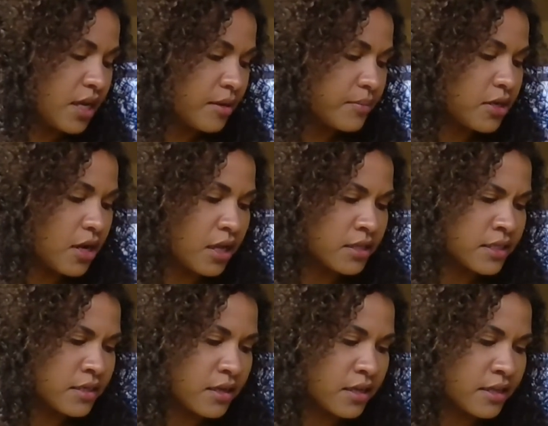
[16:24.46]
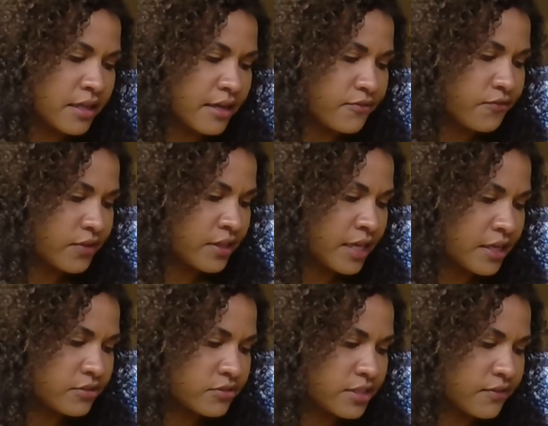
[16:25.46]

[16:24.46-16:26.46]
But all in all, I feel like you're